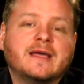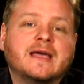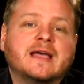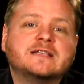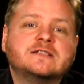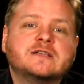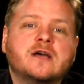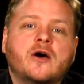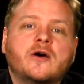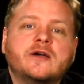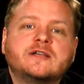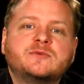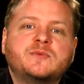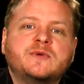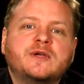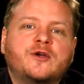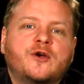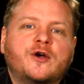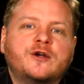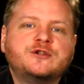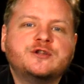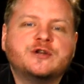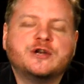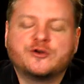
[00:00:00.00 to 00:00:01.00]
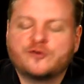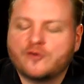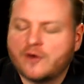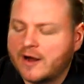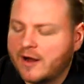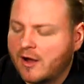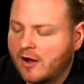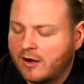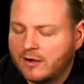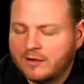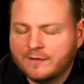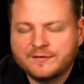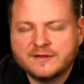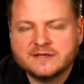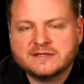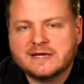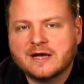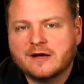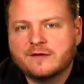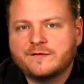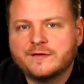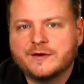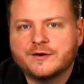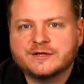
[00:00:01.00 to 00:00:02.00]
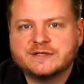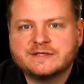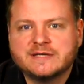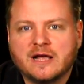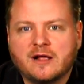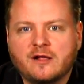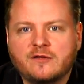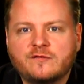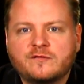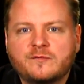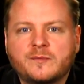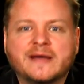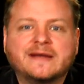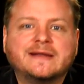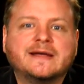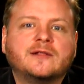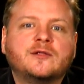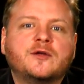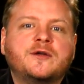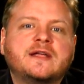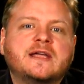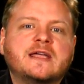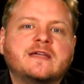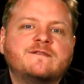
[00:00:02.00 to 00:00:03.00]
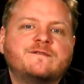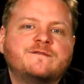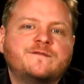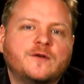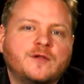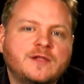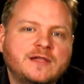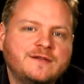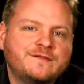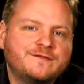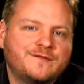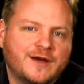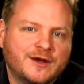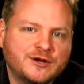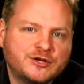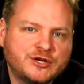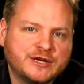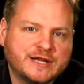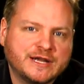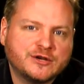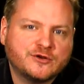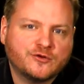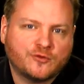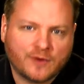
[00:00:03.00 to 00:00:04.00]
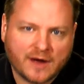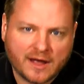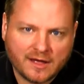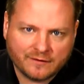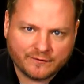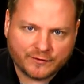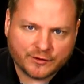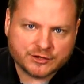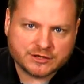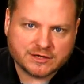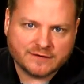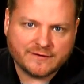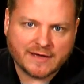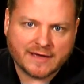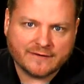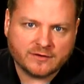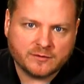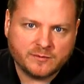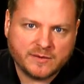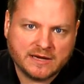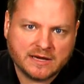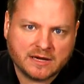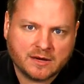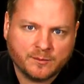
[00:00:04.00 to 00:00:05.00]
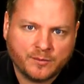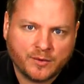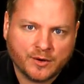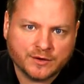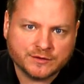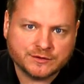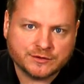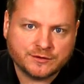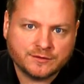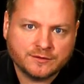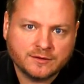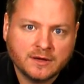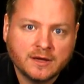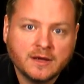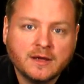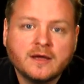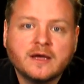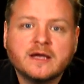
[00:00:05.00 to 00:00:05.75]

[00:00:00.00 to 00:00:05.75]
As always, we encourage you to try all of this out for yourself by downloading a fully functioning trial version of Avid Media Composer,